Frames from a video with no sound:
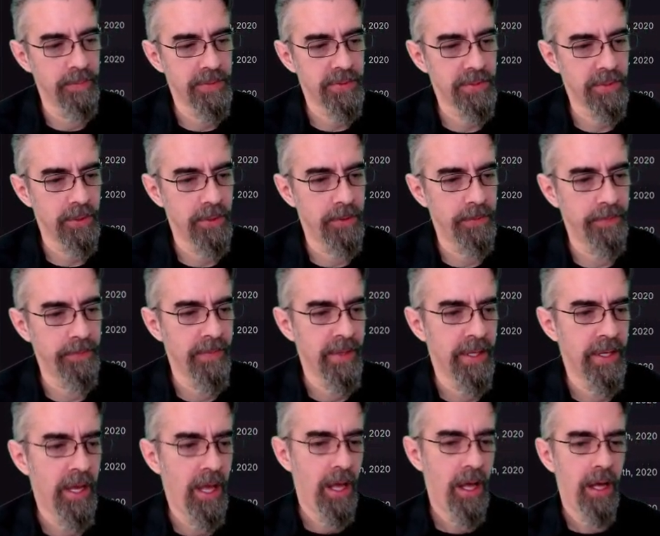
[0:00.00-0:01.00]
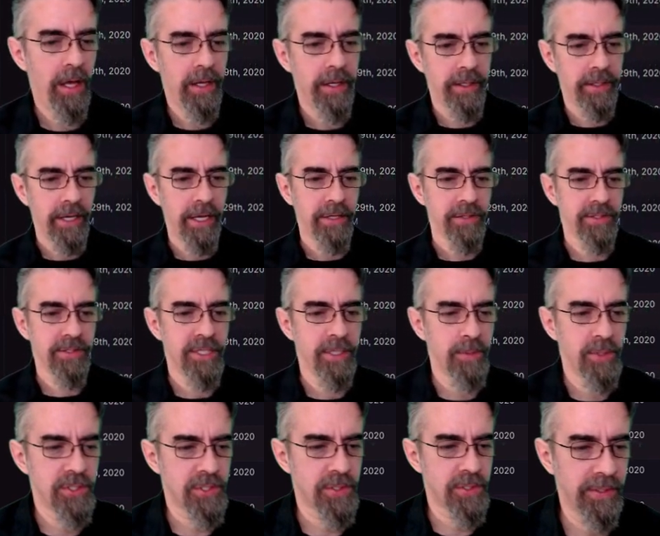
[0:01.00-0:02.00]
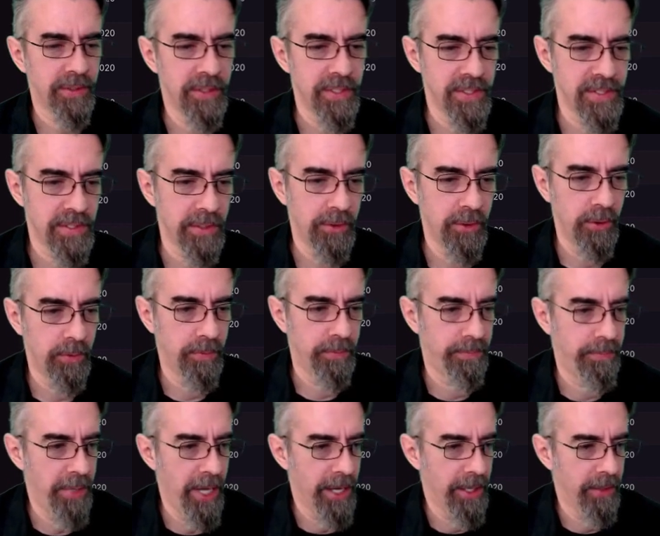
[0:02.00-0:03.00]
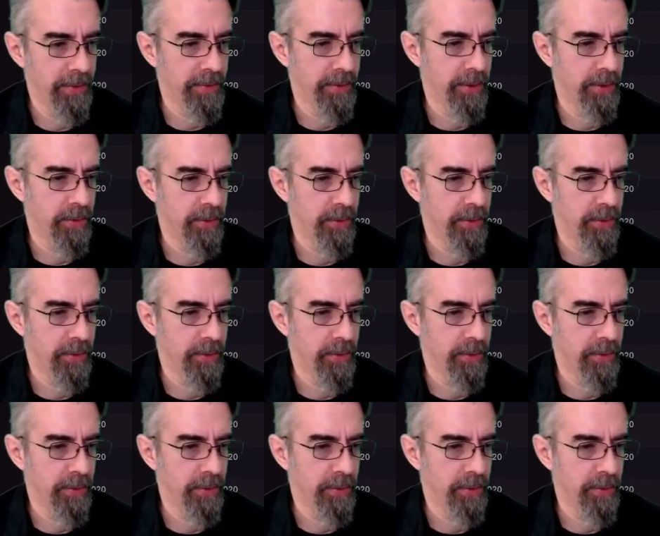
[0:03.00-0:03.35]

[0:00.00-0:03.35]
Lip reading: So now to demonstrate this a little better though,